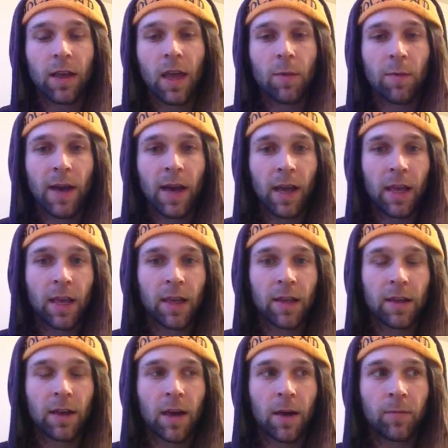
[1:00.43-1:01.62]
came back, and
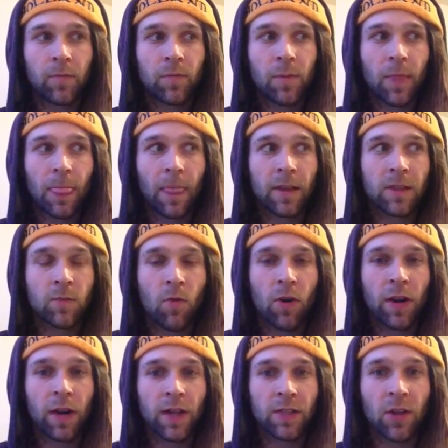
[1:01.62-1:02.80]
this
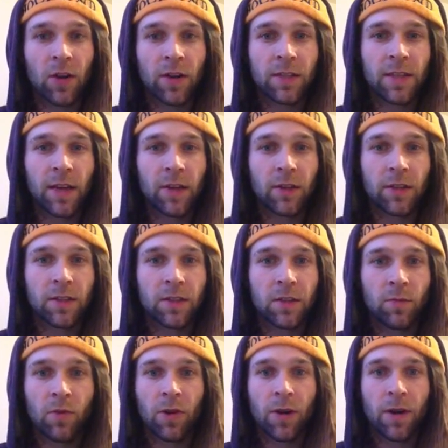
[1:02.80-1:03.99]
morning I started to settle into some
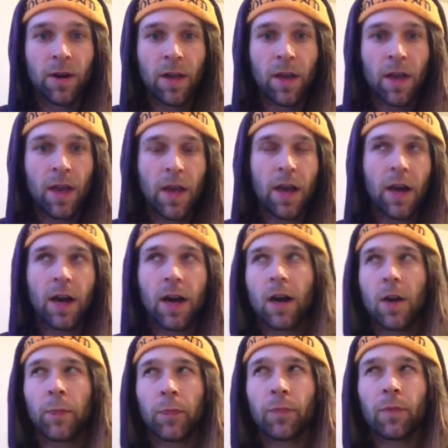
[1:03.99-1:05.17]
more.
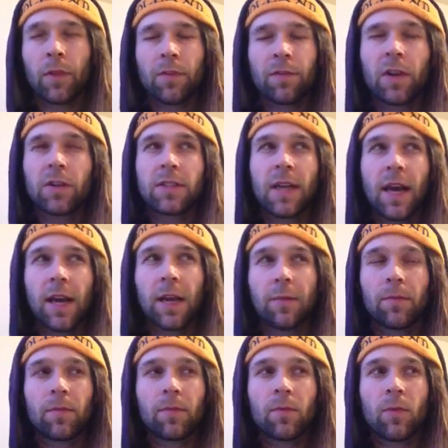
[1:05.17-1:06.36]
First,
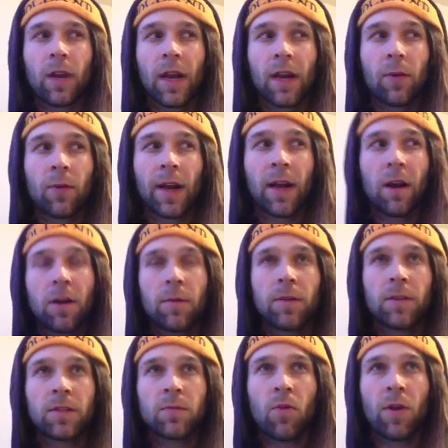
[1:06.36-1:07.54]
when I cut them
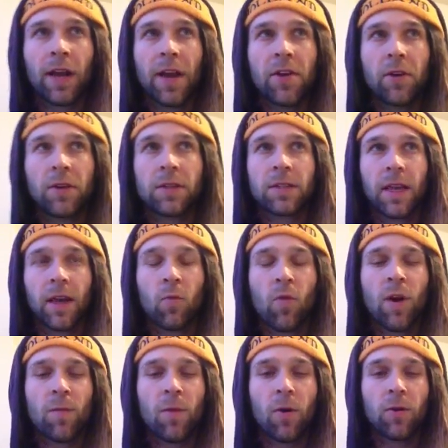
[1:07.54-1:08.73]
this morning, I noticed like
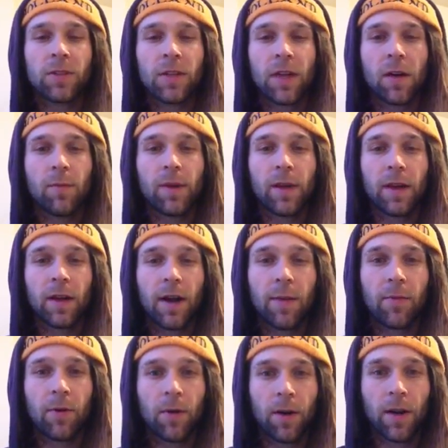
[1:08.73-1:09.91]
wormholes in them in a
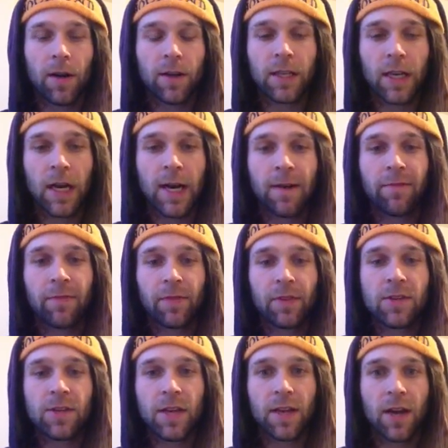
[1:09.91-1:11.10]
couple, and I was like, oh
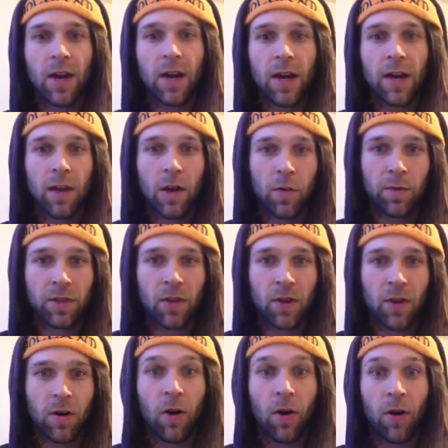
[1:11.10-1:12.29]
shit, all right. I hope these
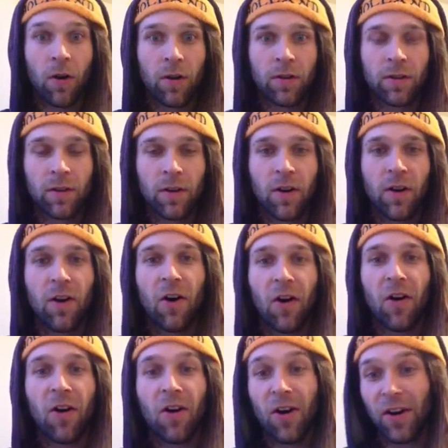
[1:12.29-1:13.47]
all
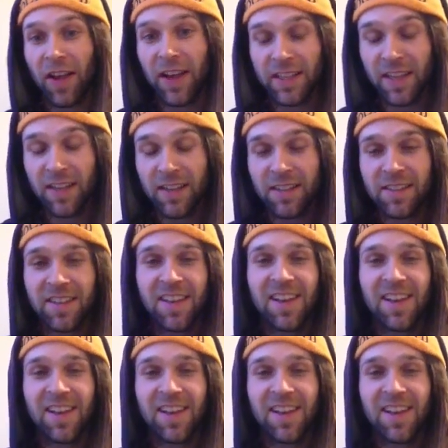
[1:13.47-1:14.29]
aren't like this.